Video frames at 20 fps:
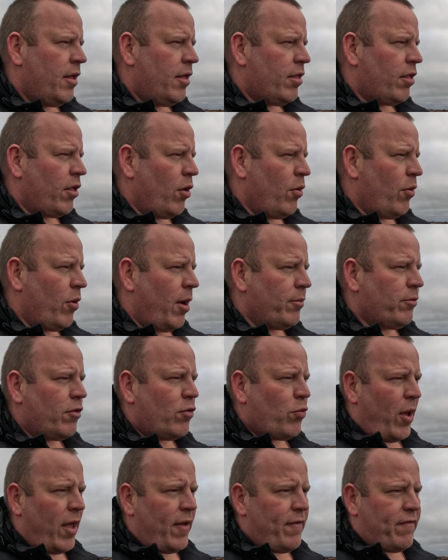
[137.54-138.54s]
So I'm
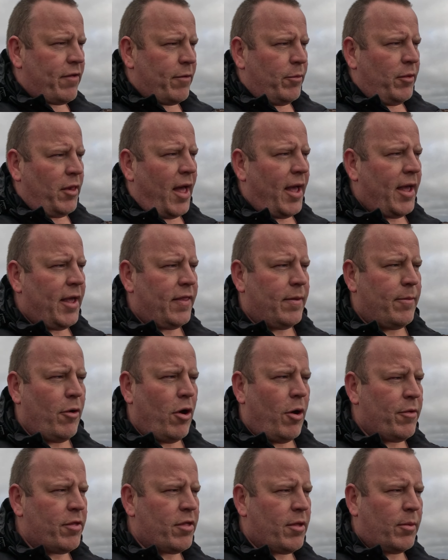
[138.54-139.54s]
just waiting for some light at the
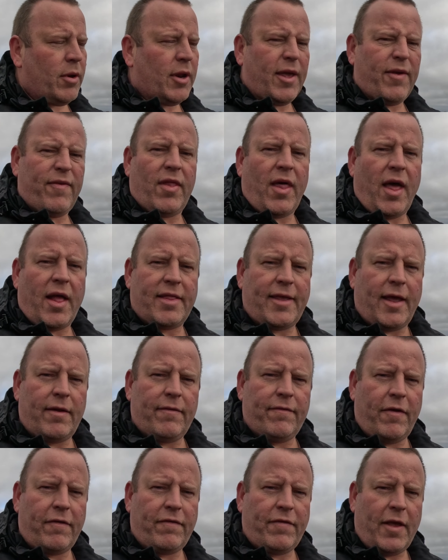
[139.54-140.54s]
moment, so I'm going to give it like
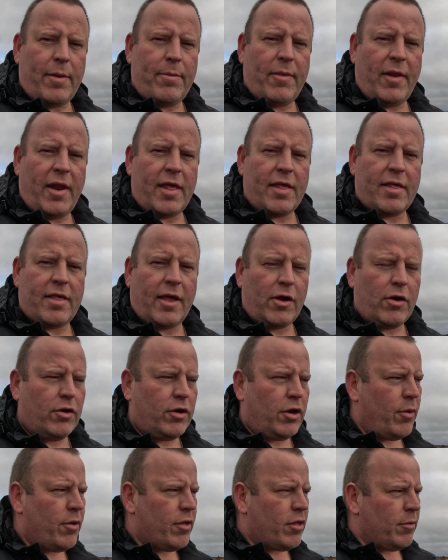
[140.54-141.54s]
10-15 minutes. It
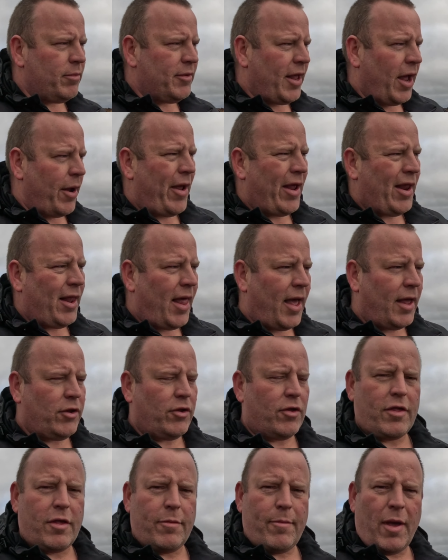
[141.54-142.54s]
could do with some direct light
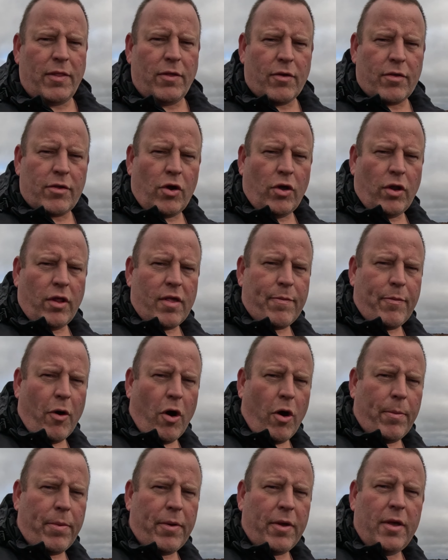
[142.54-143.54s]
just to make those colours
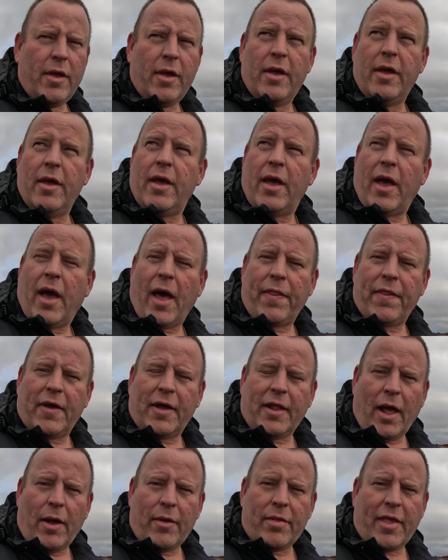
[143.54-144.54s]
pop, and the
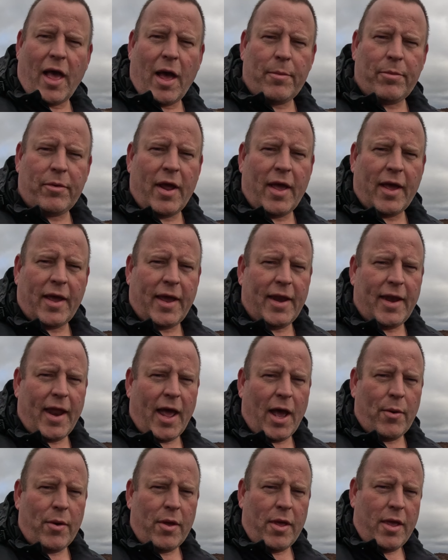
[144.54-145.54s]
clouds are breaking
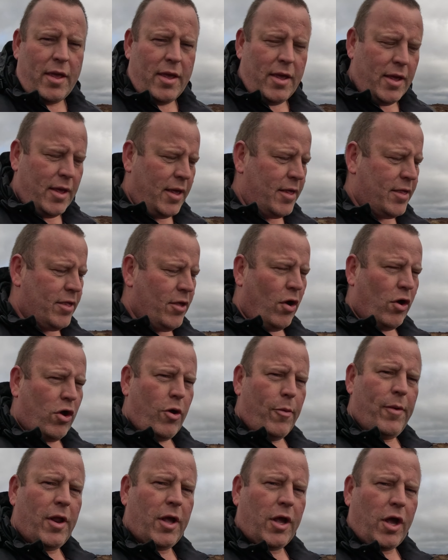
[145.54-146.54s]
now. It's sort of
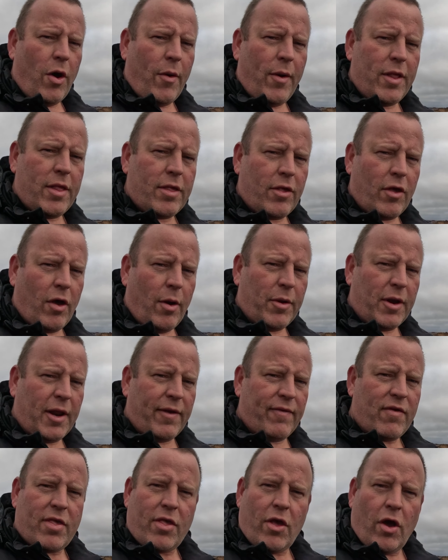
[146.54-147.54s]
coming and going, so I'm going to
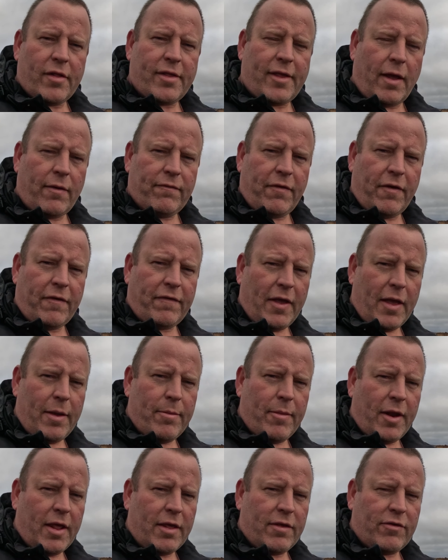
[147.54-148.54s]
give it sort of 10-15
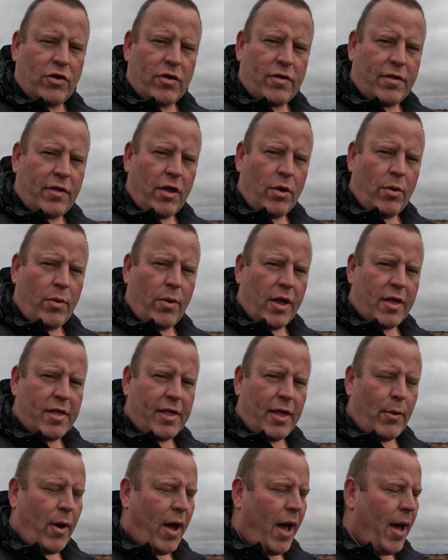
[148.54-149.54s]
minutes just to
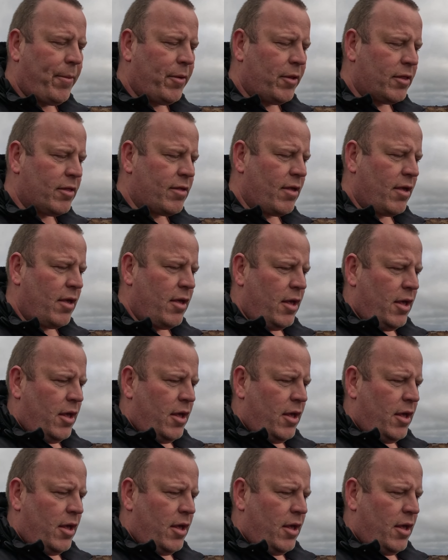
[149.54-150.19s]
see what happens.